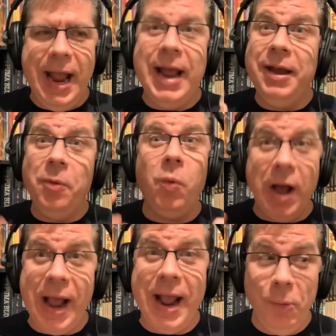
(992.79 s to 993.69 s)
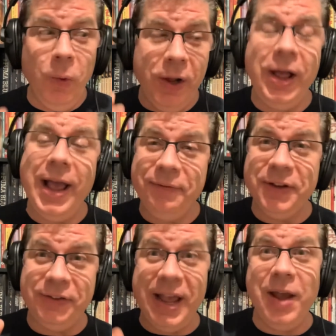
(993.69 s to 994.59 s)
And I will have
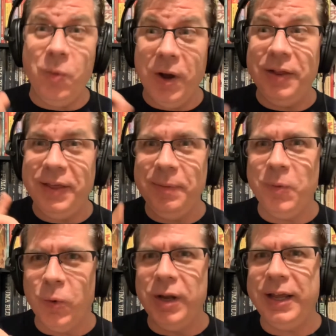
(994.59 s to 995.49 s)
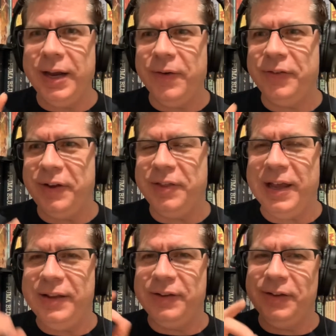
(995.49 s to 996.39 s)
to say, one of the really interesting
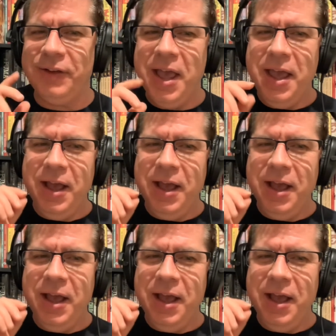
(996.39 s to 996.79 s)
things is,